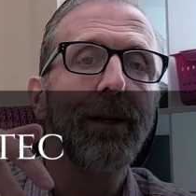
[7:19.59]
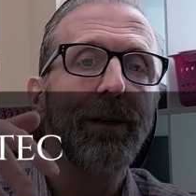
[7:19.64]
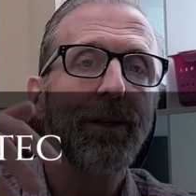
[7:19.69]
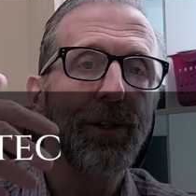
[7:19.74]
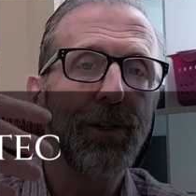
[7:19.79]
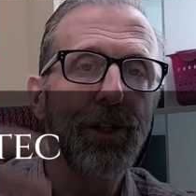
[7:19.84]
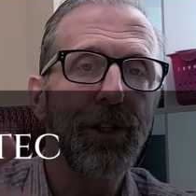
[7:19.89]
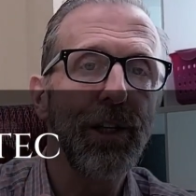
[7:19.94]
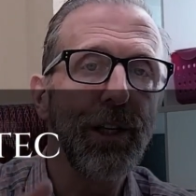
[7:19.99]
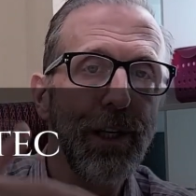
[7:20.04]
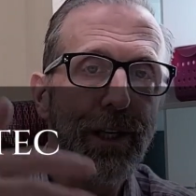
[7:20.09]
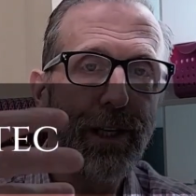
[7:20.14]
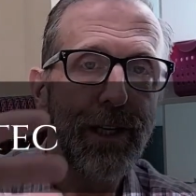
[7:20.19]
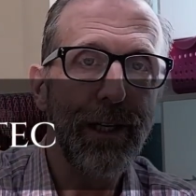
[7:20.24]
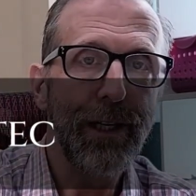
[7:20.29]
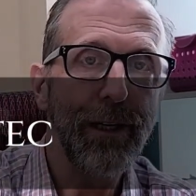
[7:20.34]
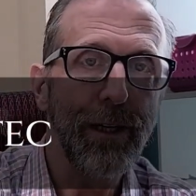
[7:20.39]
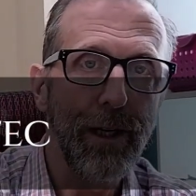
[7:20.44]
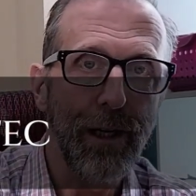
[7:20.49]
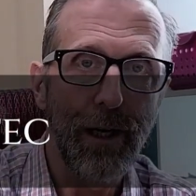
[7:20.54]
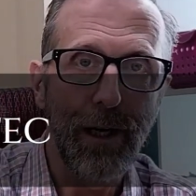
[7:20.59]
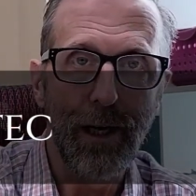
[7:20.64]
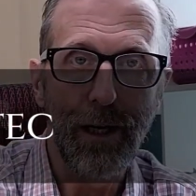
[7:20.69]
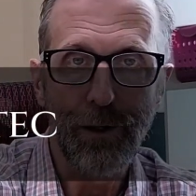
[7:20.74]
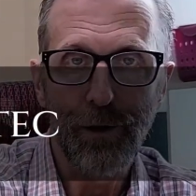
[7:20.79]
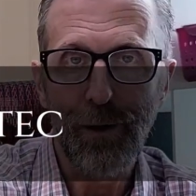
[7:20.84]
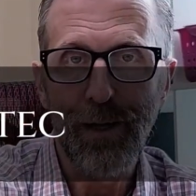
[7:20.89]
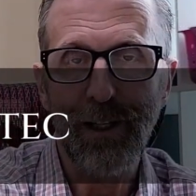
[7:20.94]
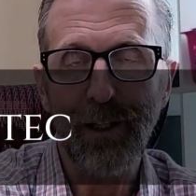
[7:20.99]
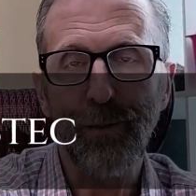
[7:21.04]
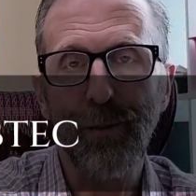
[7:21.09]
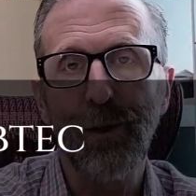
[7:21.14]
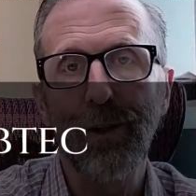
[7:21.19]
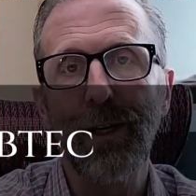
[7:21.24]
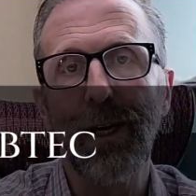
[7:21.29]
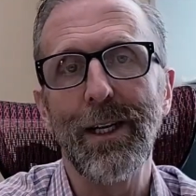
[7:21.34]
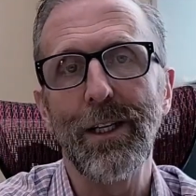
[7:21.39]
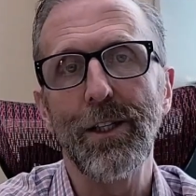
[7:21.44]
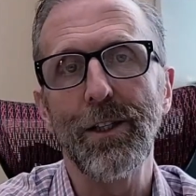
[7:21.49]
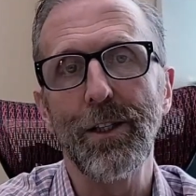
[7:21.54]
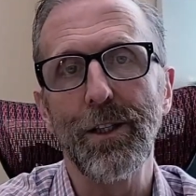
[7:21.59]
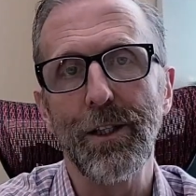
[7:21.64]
GE Transportation